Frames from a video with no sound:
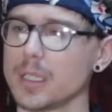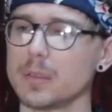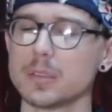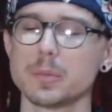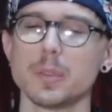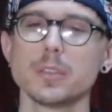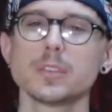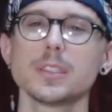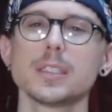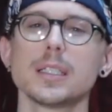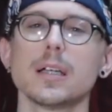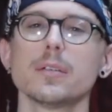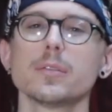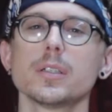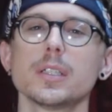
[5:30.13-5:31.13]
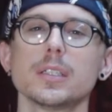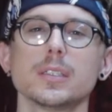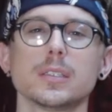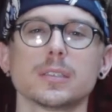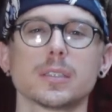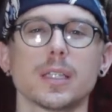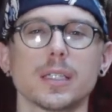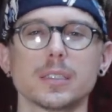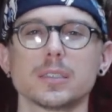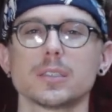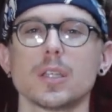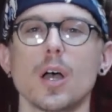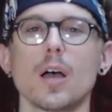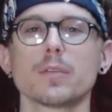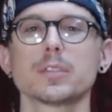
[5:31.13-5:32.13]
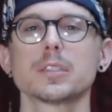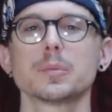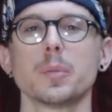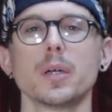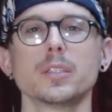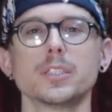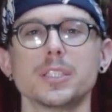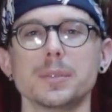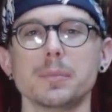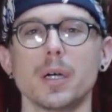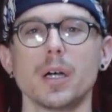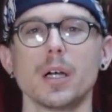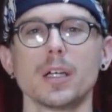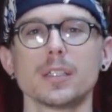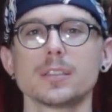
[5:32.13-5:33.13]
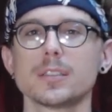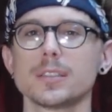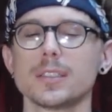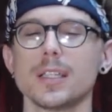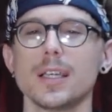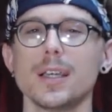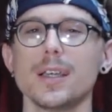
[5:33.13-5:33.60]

it was mostly covered in this like soft spongy moss,